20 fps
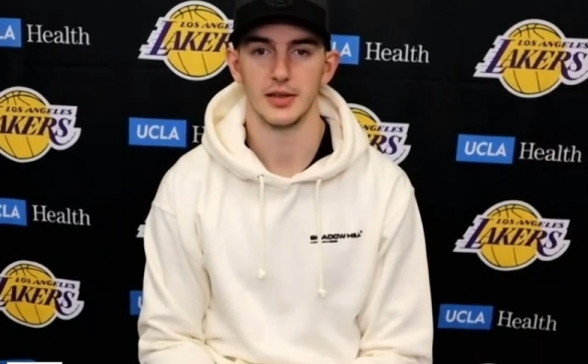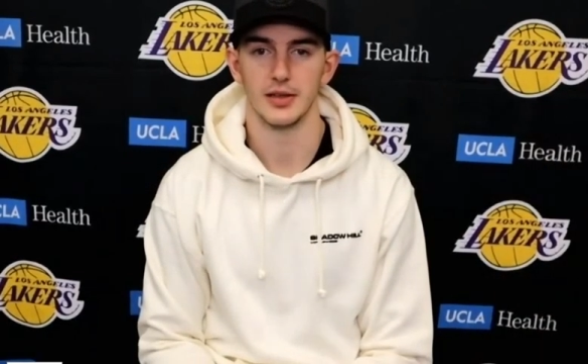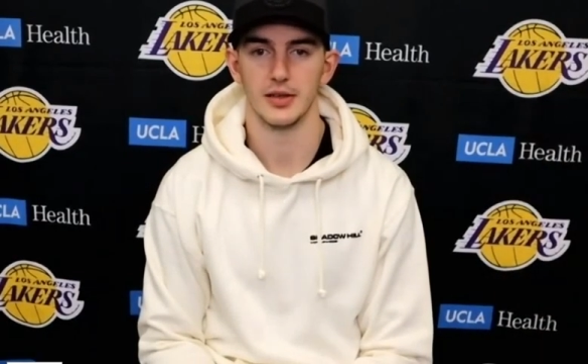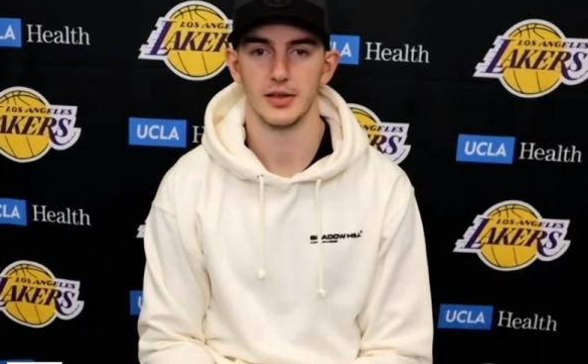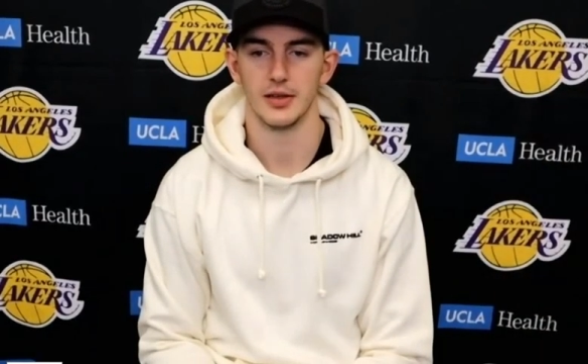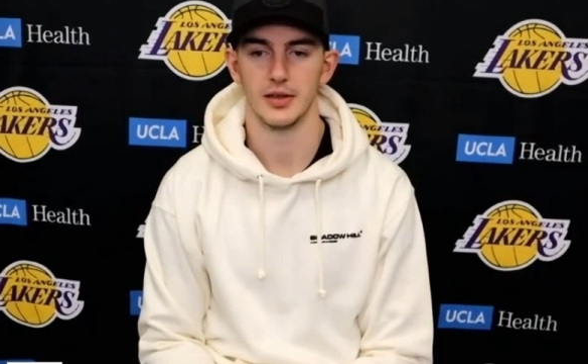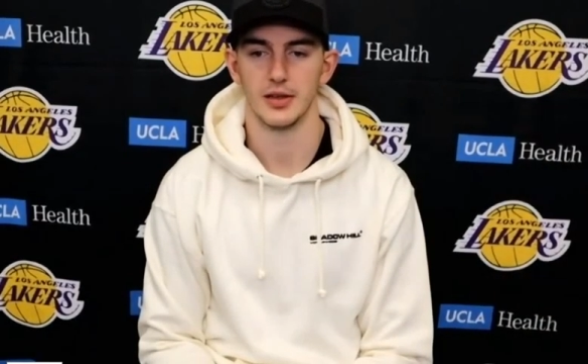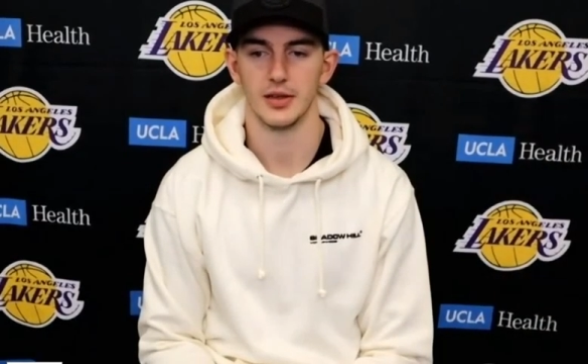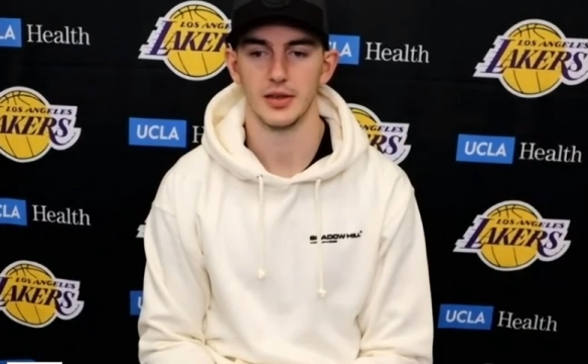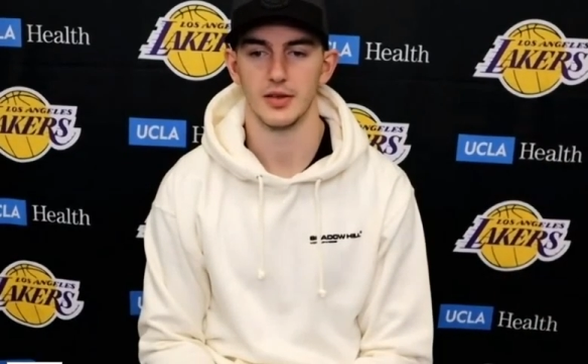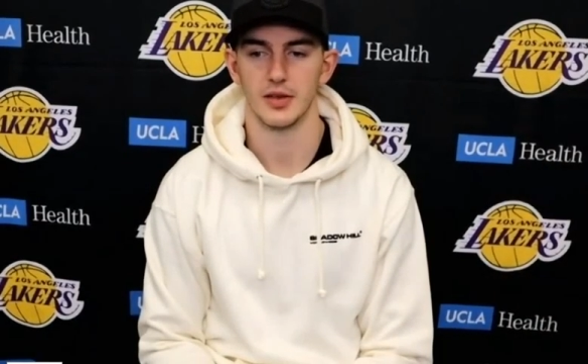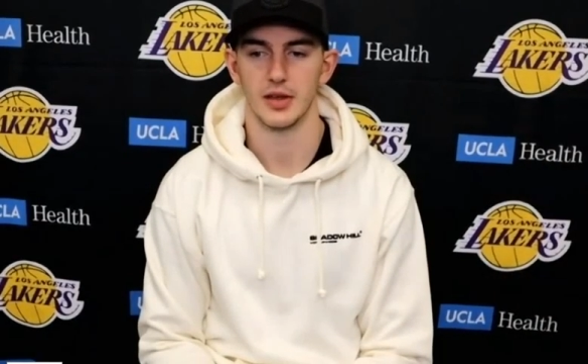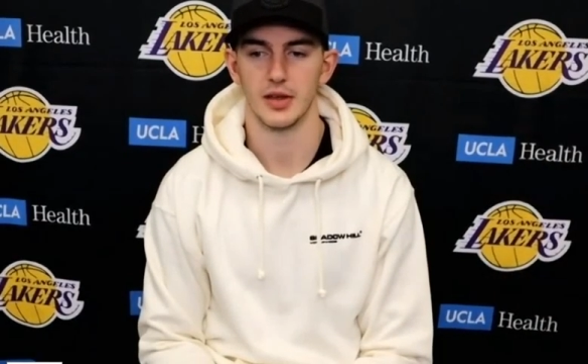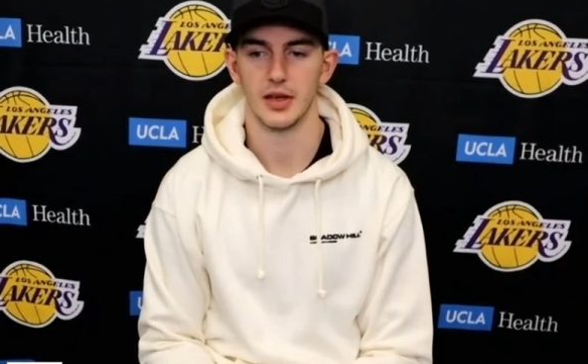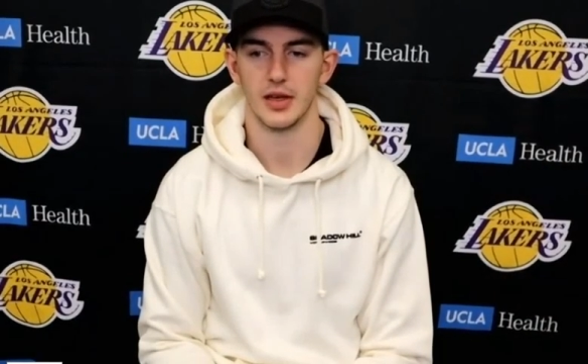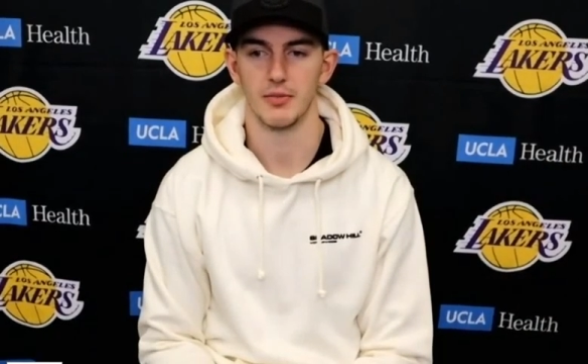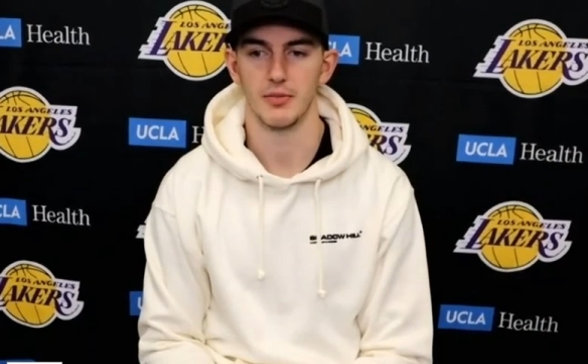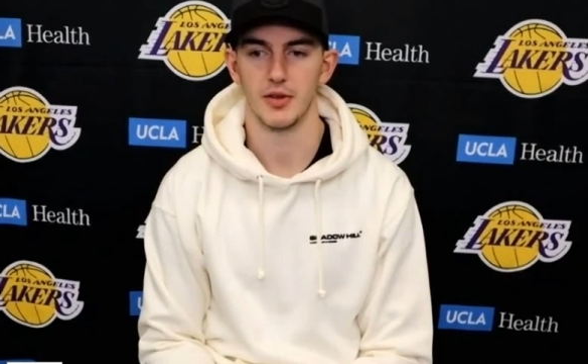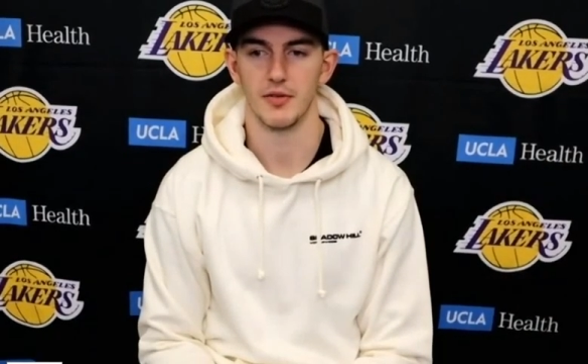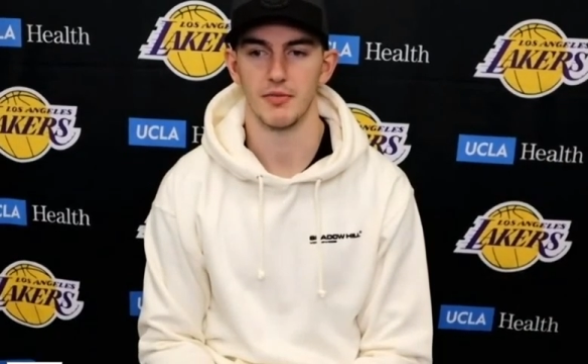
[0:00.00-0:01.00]
You know, I love the
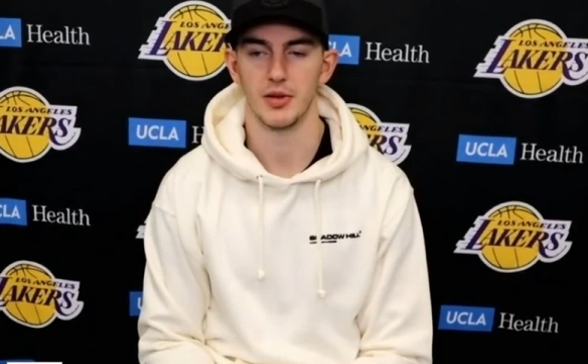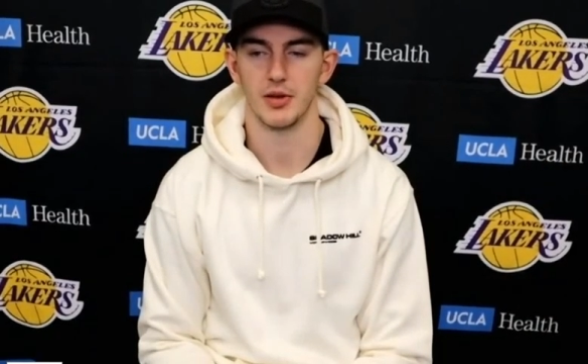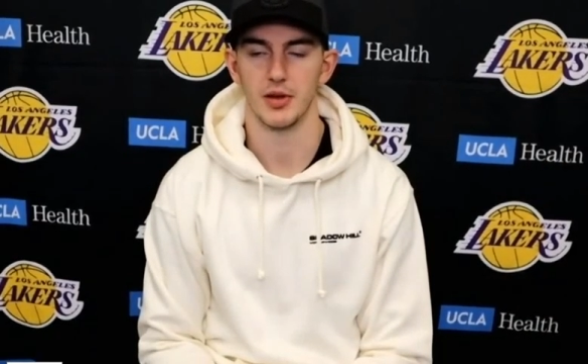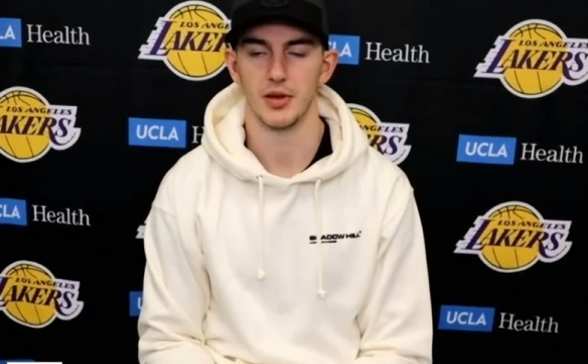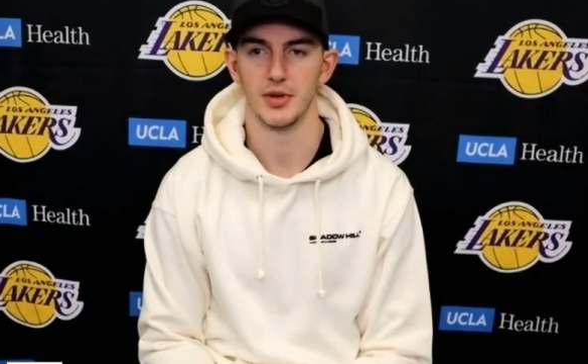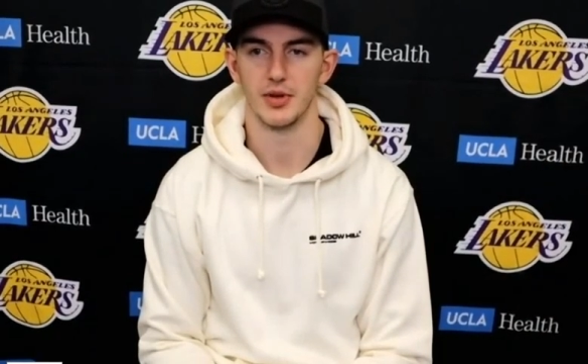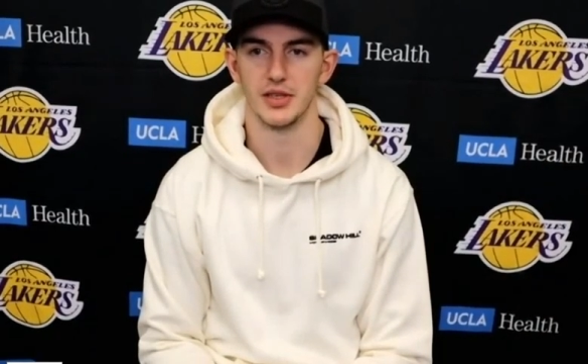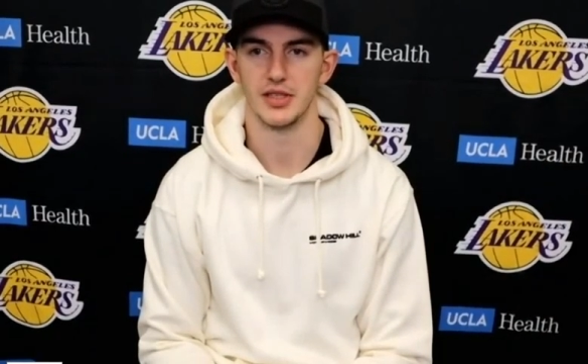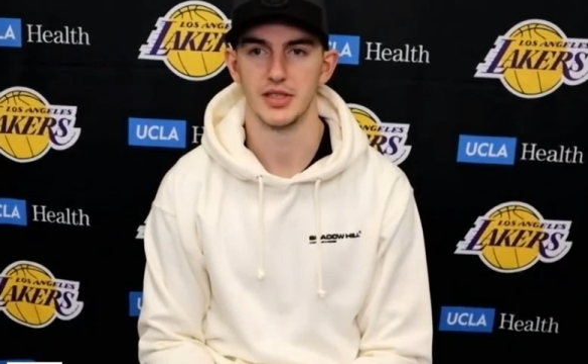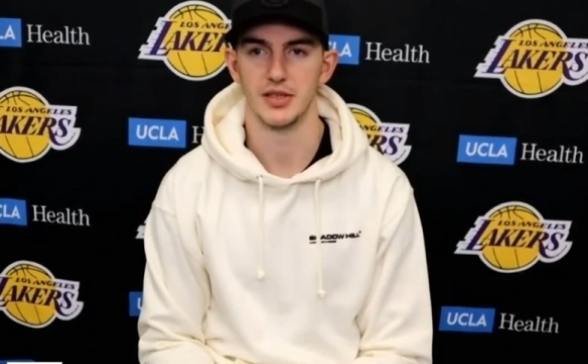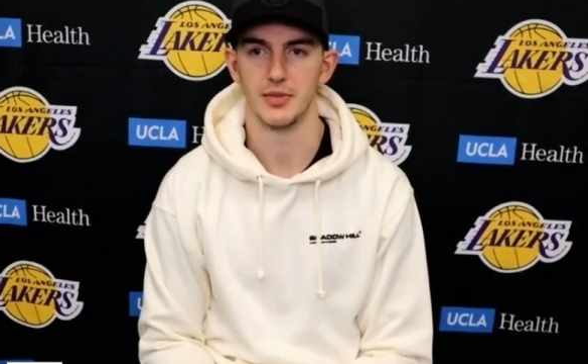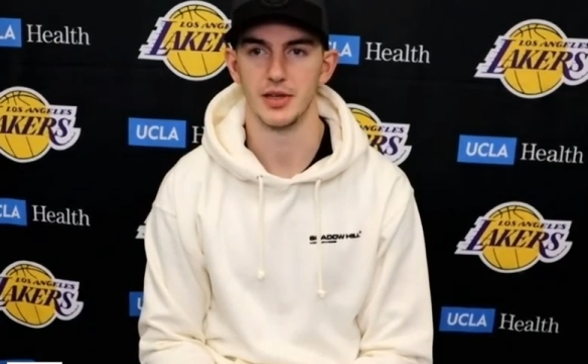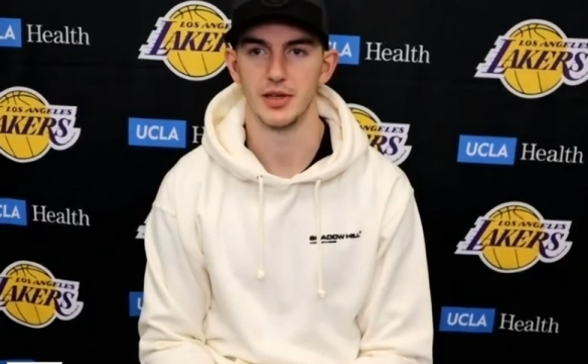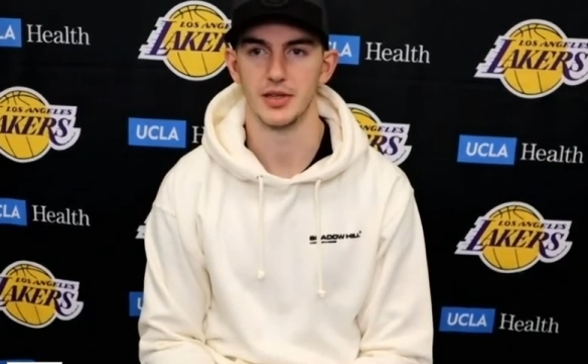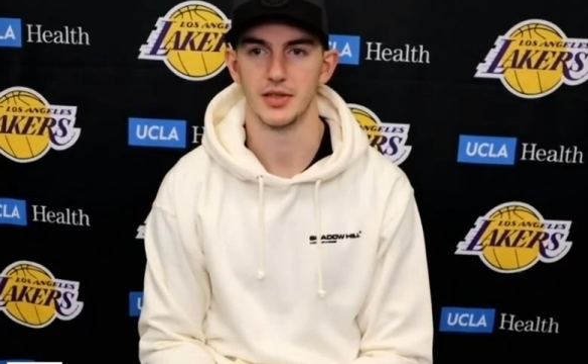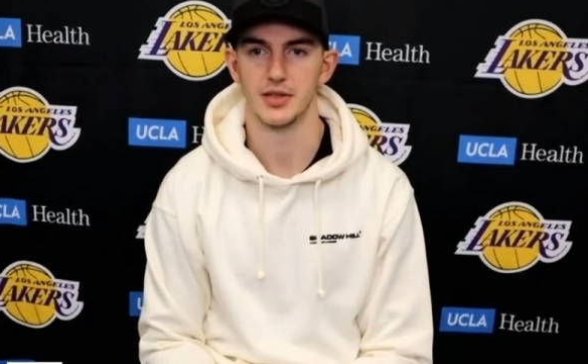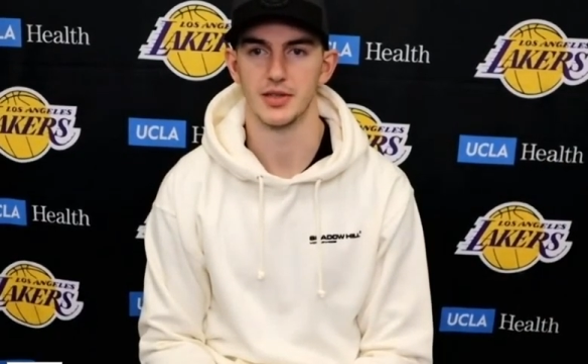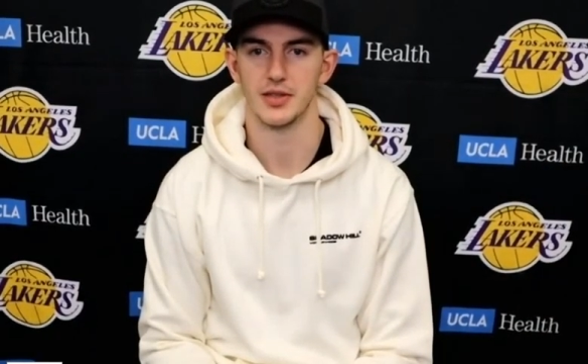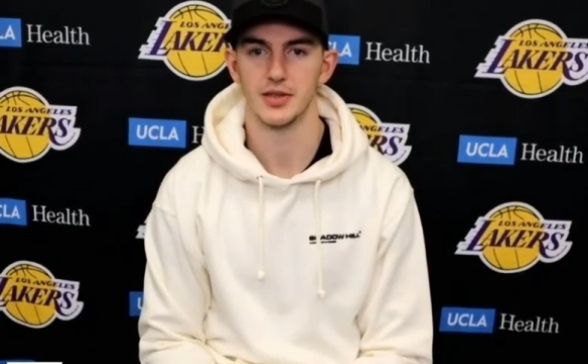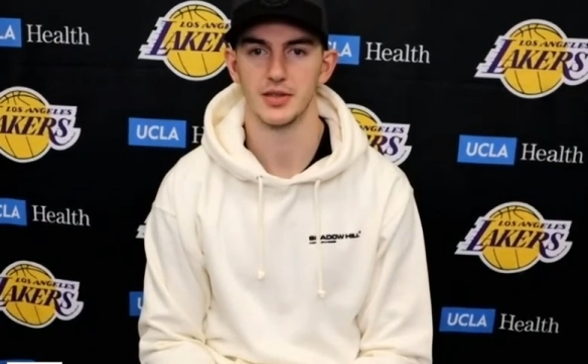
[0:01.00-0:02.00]
game, love playing with my
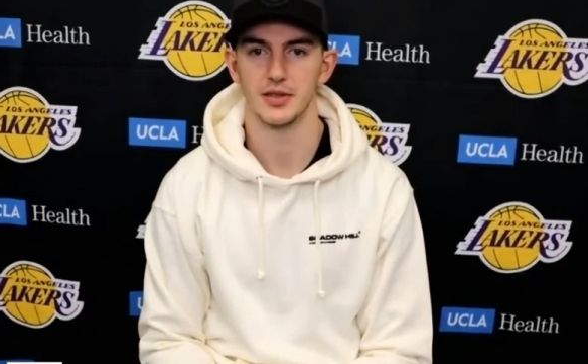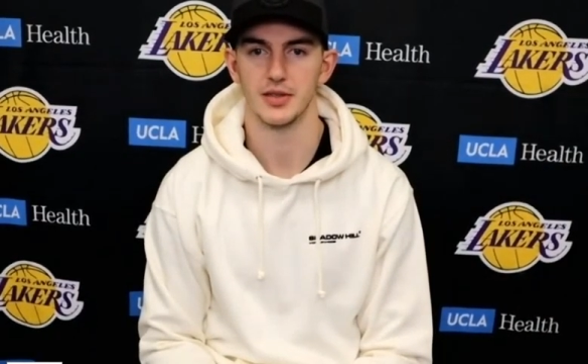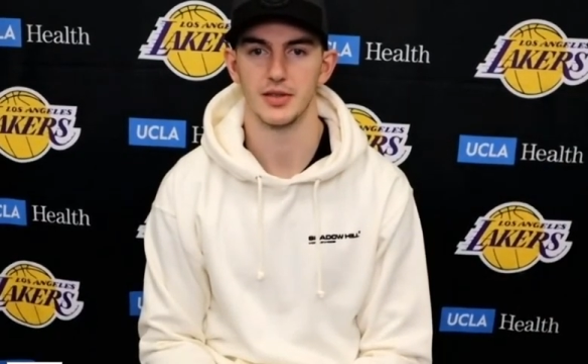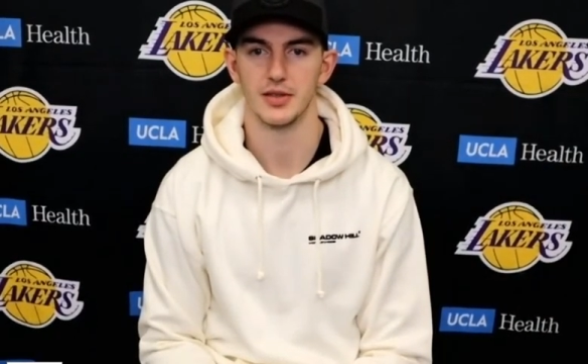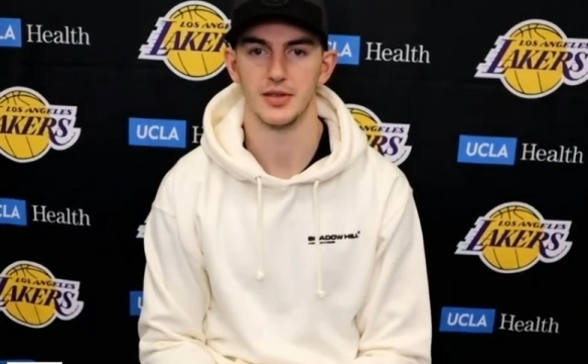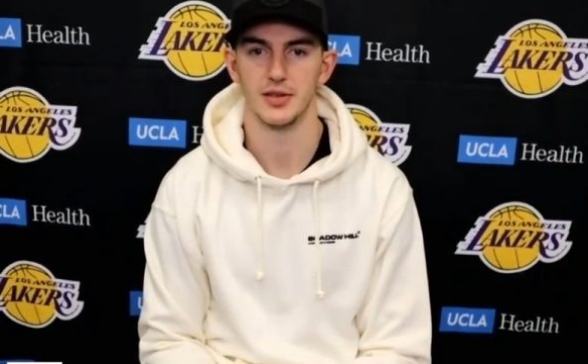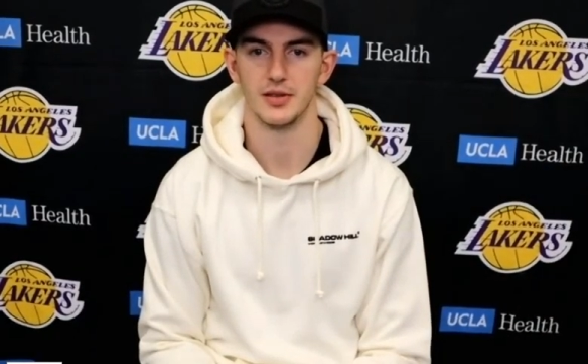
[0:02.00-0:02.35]
teammates.